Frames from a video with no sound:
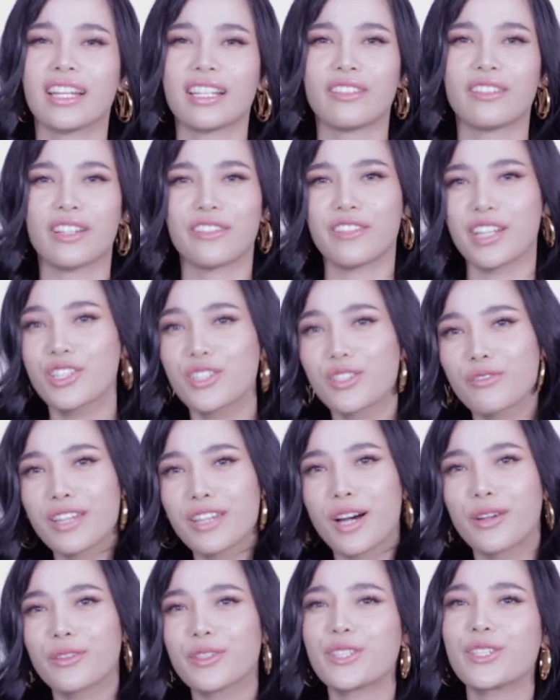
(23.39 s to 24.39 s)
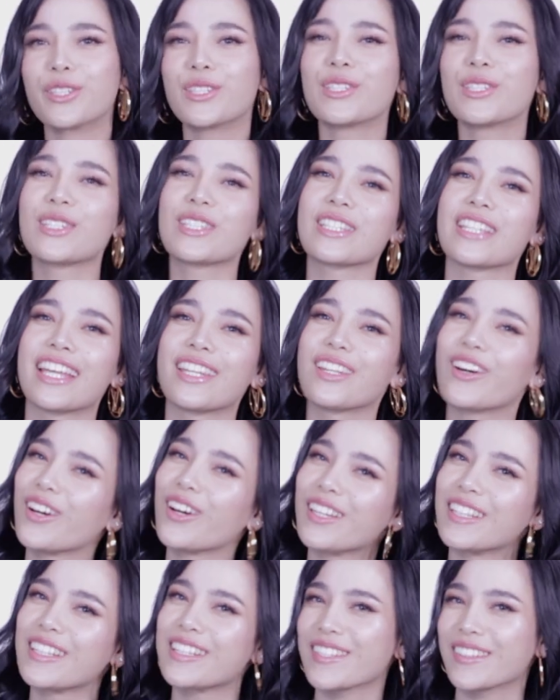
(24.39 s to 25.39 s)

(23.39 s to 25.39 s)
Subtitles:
I arrange the flowers and all.